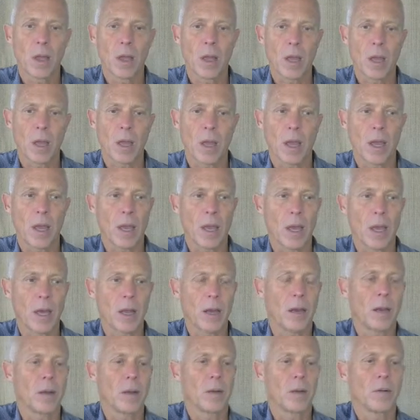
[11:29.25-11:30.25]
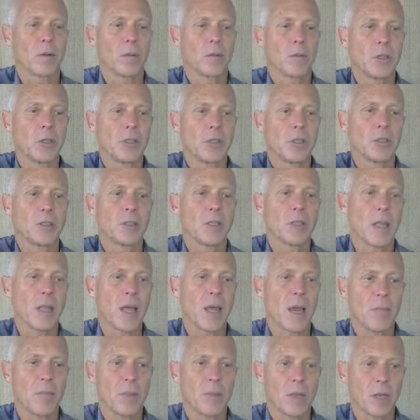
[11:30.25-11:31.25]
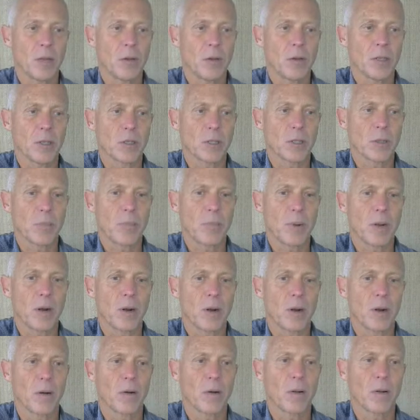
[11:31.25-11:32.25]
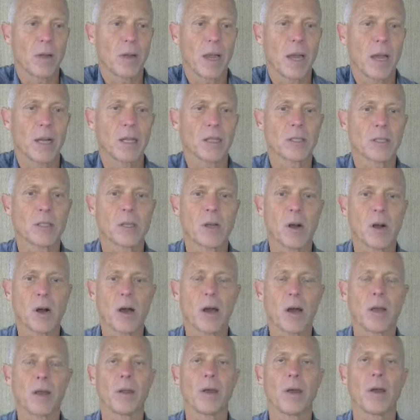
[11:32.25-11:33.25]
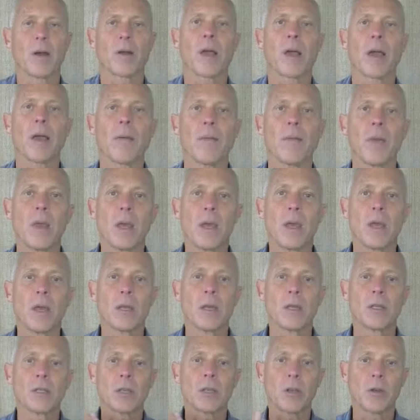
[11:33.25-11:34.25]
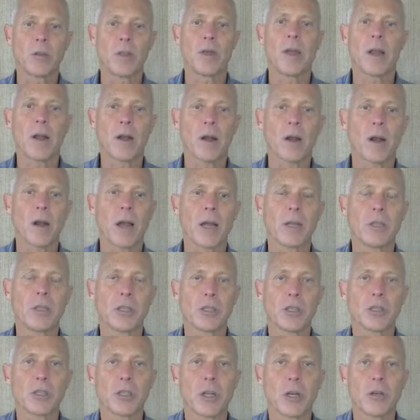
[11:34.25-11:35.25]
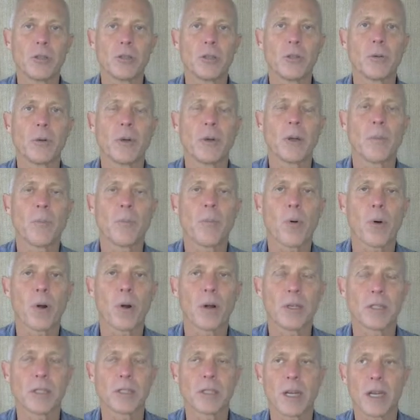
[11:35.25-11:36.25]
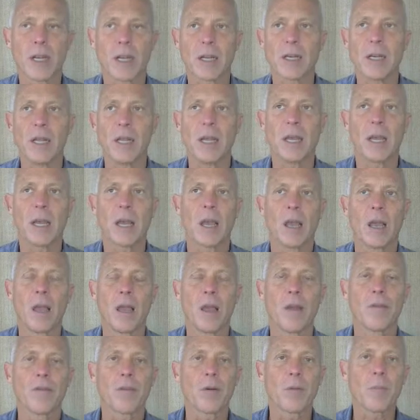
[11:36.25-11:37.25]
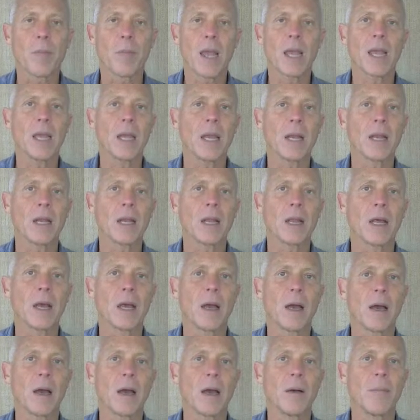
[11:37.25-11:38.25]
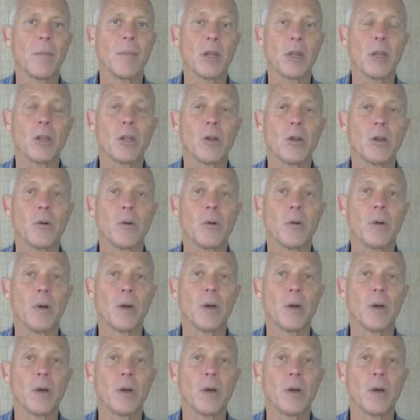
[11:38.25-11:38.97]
and we should see that menu disappear, and it's gone. Okay, so there I just showed you an important technique for making a menu